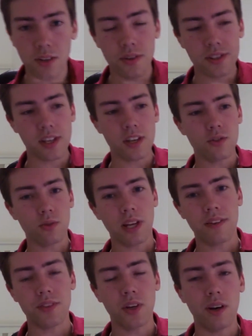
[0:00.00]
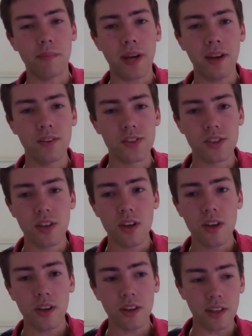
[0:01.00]
and you extend your left arm out,
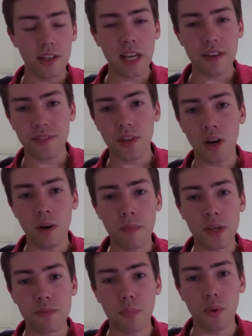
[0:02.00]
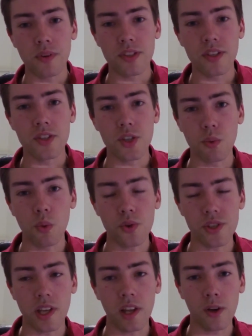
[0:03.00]
your left arm is pointing
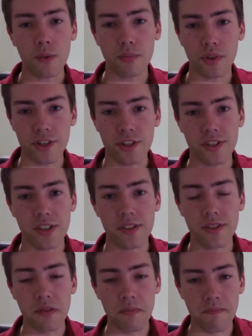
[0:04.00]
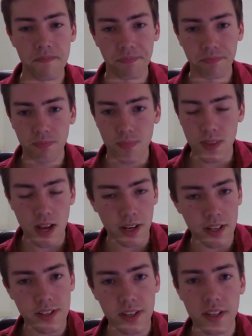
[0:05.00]
towards the low pressure system.
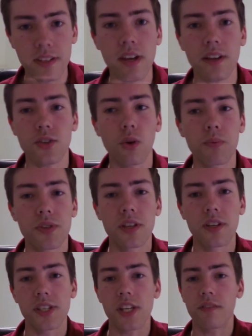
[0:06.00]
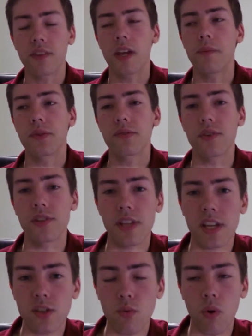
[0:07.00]
And it's the exact opposite in the southern hemisphere.
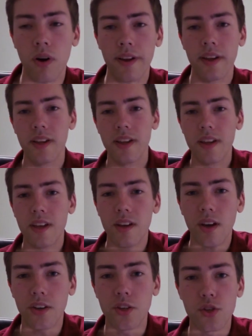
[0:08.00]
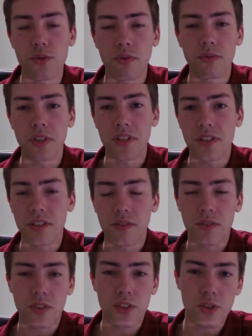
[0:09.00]
So that's quite a useful thing
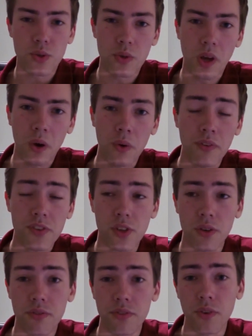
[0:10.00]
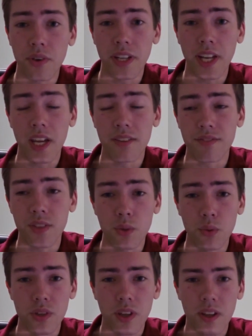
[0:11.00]
to know. So if you're in an
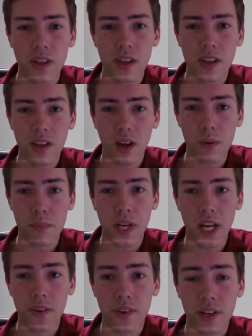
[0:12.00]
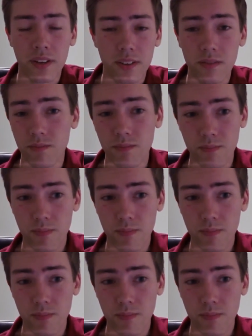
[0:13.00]
airfield, open area,